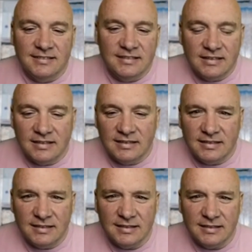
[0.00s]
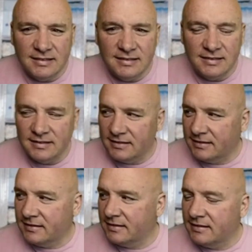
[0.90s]

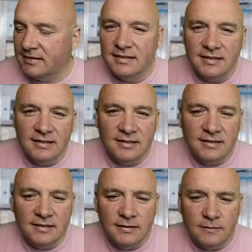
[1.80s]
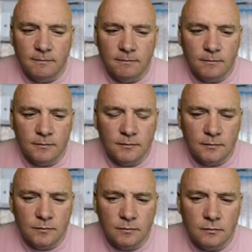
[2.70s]

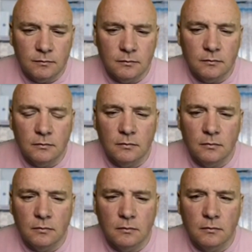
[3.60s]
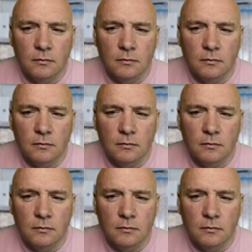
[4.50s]
No words are spoken by the person on screen.